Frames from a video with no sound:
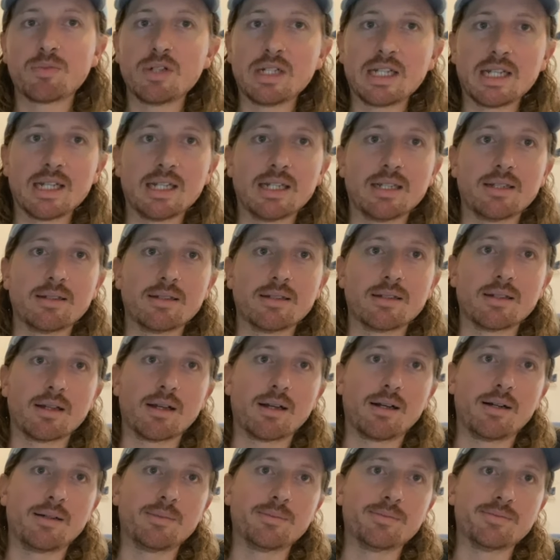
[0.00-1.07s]
pretty...
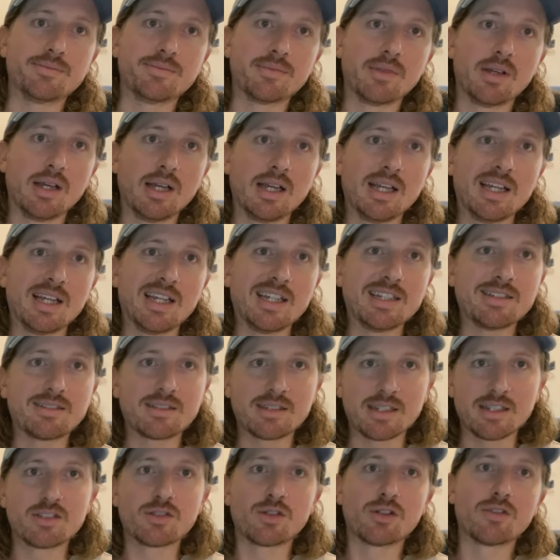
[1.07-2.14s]

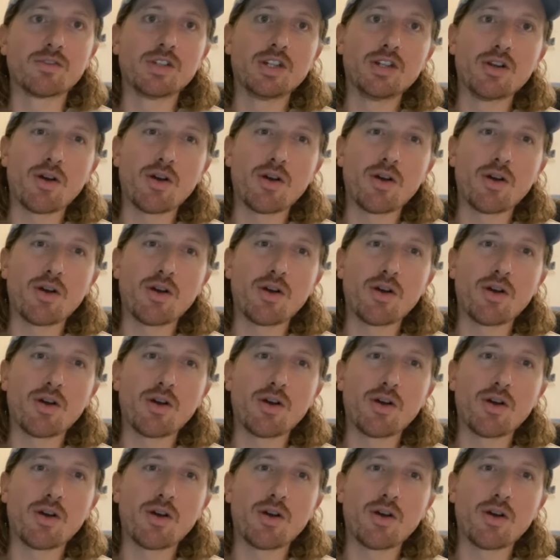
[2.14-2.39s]
It's sort of a